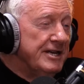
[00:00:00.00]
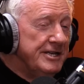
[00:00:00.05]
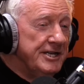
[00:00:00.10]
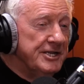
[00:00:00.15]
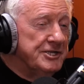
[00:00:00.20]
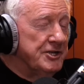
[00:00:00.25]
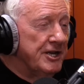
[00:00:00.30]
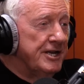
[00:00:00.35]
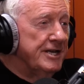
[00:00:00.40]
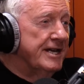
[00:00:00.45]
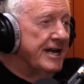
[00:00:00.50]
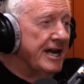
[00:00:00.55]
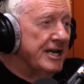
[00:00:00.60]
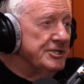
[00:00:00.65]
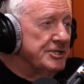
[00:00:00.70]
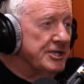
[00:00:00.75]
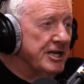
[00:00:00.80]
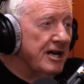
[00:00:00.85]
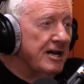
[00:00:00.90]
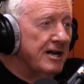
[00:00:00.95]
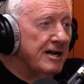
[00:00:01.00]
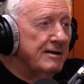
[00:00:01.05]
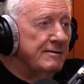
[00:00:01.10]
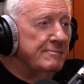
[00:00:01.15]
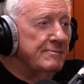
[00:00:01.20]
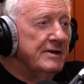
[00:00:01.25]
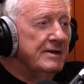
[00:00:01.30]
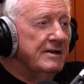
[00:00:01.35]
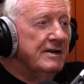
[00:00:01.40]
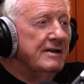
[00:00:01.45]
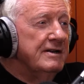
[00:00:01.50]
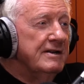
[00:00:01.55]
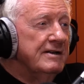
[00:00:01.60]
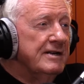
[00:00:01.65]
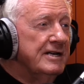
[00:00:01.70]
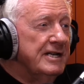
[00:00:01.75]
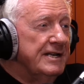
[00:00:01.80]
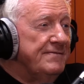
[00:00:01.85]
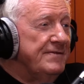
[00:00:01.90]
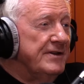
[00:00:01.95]
You're trying to catch carp,
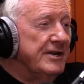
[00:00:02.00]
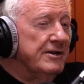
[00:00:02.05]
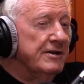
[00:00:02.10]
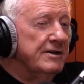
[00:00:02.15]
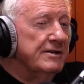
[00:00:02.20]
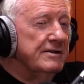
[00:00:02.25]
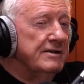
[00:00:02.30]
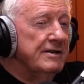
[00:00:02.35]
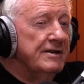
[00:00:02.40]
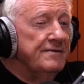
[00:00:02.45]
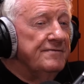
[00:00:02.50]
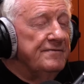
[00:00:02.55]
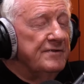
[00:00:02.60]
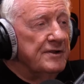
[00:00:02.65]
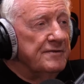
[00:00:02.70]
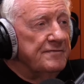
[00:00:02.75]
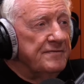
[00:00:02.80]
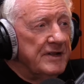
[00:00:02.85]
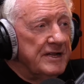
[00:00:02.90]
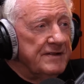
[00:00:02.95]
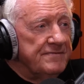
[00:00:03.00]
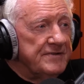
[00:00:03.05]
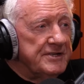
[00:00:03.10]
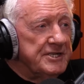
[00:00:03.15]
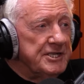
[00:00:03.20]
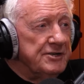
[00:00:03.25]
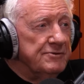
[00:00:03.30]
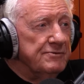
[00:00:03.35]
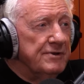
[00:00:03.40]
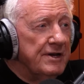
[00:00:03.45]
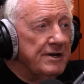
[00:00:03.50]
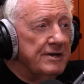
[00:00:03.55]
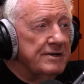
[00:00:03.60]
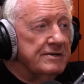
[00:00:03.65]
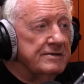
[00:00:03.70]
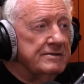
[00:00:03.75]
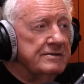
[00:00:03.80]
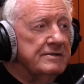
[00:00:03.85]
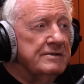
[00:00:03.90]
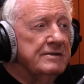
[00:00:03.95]
and if you go unfulfilled for too
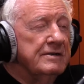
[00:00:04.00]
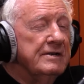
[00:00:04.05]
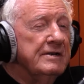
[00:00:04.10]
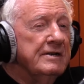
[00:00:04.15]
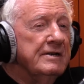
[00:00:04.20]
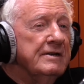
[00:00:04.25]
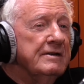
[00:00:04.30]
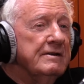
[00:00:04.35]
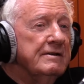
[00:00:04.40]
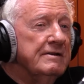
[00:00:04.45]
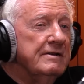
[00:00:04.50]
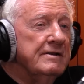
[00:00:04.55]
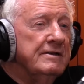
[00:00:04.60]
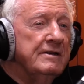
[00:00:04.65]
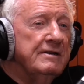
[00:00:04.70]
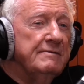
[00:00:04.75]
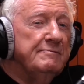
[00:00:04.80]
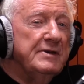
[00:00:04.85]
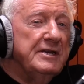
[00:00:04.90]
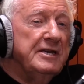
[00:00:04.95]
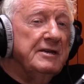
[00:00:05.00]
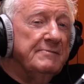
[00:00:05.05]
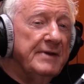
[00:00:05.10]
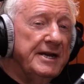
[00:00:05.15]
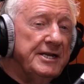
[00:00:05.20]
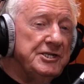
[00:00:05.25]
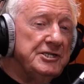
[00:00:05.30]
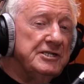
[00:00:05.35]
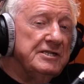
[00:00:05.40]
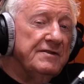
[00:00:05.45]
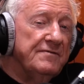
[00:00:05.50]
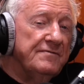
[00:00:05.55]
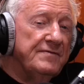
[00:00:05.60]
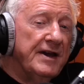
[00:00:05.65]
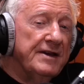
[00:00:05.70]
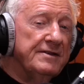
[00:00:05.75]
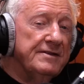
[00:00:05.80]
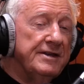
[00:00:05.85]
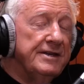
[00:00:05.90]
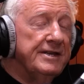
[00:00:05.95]
long, but you mentioned the
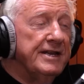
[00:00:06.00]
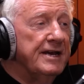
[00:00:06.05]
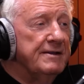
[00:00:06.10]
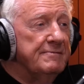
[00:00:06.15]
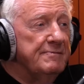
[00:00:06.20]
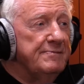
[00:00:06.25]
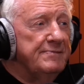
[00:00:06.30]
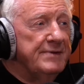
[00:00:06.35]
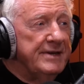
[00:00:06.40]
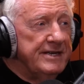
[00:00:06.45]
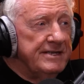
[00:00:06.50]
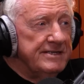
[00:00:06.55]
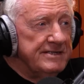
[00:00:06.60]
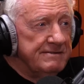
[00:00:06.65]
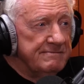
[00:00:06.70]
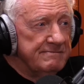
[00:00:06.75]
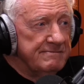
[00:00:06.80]
fact that you'd had Pete